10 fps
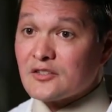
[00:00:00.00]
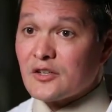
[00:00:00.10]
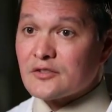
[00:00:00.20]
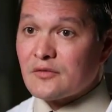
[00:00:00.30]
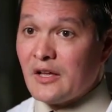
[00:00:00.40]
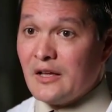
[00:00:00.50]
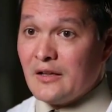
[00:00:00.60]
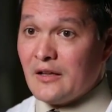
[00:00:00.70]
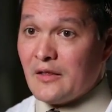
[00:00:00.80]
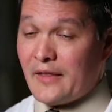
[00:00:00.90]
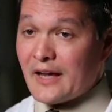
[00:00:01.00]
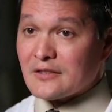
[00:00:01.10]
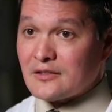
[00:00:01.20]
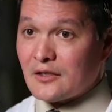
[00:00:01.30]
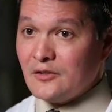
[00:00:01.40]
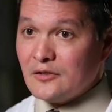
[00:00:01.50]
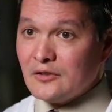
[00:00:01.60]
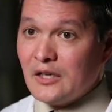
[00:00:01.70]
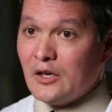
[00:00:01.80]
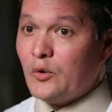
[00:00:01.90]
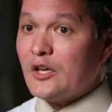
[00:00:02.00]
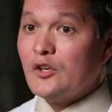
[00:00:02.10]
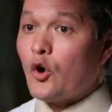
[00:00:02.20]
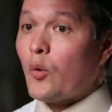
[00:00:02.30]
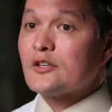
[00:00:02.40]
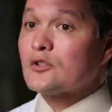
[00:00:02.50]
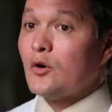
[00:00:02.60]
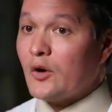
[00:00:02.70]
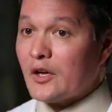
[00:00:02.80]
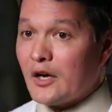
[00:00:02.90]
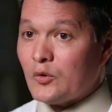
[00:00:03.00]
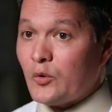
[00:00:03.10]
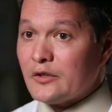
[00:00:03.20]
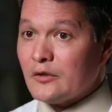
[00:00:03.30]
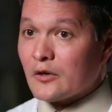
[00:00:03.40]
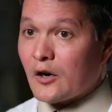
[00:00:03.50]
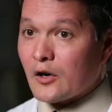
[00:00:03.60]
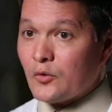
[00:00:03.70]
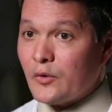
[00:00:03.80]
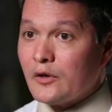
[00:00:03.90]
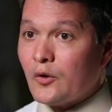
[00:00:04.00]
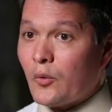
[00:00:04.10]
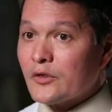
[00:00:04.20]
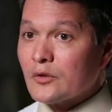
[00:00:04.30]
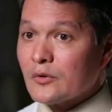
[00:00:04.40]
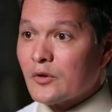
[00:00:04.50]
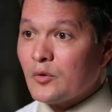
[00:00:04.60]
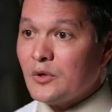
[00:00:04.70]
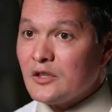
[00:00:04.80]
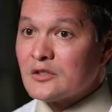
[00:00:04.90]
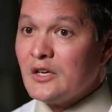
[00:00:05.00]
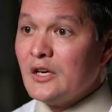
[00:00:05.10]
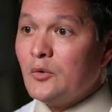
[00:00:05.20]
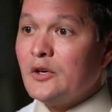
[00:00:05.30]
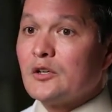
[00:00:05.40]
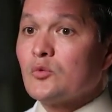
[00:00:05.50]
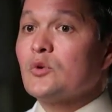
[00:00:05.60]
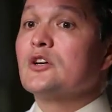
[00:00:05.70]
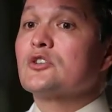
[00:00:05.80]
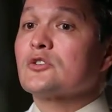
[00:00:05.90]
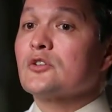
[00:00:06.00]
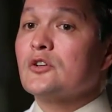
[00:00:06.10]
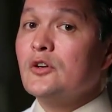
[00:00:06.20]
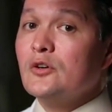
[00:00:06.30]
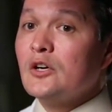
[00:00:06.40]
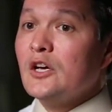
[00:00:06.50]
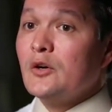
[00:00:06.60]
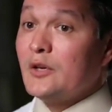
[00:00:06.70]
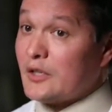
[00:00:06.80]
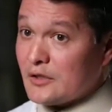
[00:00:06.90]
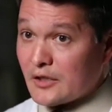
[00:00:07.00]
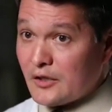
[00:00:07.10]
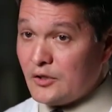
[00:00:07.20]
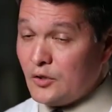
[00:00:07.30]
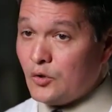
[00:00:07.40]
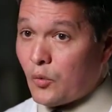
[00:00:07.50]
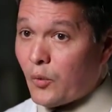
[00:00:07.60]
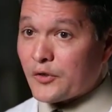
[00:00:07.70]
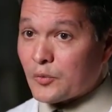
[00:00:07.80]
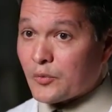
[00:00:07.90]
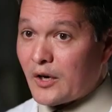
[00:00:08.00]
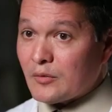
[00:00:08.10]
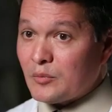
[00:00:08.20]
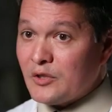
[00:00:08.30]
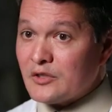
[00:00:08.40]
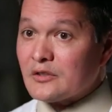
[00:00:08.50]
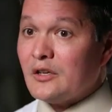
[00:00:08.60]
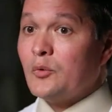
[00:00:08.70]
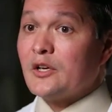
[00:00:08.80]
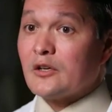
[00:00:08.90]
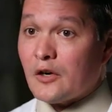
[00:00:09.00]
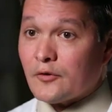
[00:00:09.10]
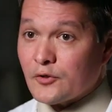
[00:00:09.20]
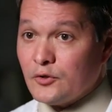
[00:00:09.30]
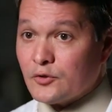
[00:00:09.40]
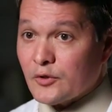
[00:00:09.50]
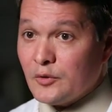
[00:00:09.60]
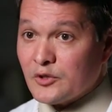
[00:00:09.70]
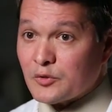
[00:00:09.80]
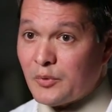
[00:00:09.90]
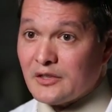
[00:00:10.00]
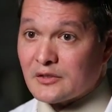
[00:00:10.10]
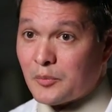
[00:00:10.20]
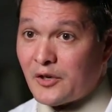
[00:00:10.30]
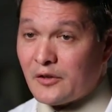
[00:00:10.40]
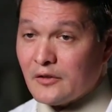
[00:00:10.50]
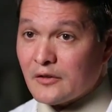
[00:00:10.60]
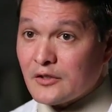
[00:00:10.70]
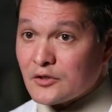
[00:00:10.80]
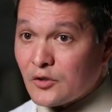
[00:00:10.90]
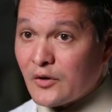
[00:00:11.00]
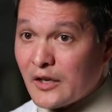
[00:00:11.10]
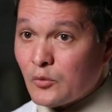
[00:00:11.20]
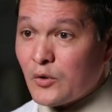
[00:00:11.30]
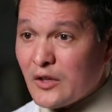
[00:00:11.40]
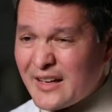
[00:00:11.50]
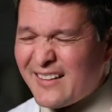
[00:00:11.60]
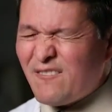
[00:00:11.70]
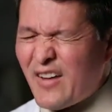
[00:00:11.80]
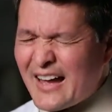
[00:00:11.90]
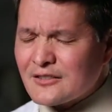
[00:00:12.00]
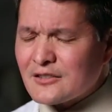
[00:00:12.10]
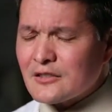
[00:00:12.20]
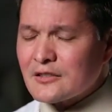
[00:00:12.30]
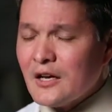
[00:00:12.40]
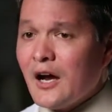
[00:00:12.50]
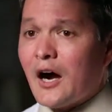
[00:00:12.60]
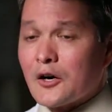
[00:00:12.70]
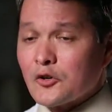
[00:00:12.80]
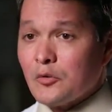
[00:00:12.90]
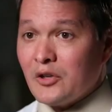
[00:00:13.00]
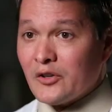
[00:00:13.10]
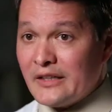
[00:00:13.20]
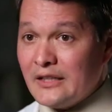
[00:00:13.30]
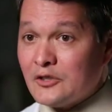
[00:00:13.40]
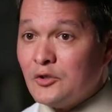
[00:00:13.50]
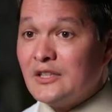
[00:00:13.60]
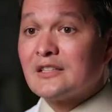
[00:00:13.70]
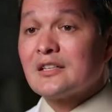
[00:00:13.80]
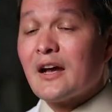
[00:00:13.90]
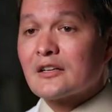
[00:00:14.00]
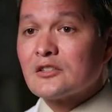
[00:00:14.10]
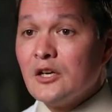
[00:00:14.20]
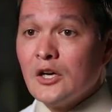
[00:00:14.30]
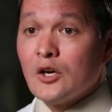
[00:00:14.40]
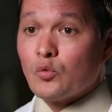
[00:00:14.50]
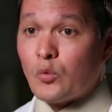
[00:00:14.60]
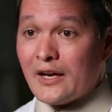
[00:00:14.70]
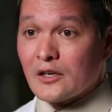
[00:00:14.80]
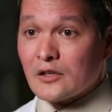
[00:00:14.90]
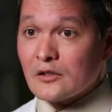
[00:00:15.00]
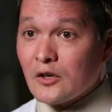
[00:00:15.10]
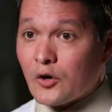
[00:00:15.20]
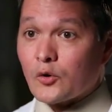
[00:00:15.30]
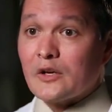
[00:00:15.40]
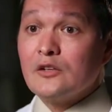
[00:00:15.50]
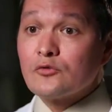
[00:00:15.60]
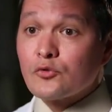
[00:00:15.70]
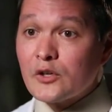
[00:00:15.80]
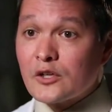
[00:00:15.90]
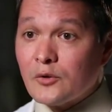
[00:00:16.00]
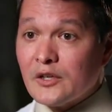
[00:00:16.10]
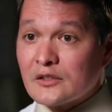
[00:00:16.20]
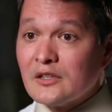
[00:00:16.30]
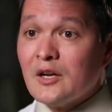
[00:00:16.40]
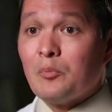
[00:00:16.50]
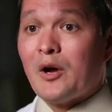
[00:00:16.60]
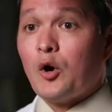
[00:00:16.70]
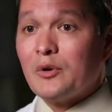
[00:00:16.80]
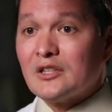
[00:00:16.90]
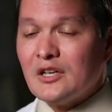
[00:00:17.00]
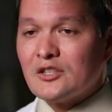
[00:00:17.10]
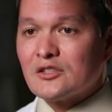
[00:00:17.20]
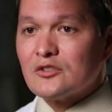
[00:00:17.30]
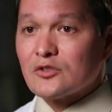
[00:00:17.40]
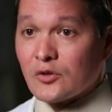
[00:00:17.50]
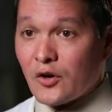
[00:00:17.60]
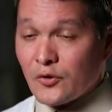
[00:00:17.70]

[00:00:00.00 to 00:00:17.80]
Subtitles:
us that signal. We know what's going on with your heart, we know what the rhythm is, we can reassure you, we can tell you what the problem is, and we can offer you treatments based upon it. And so it really advances our ability to detect rare or infrequent palpitations or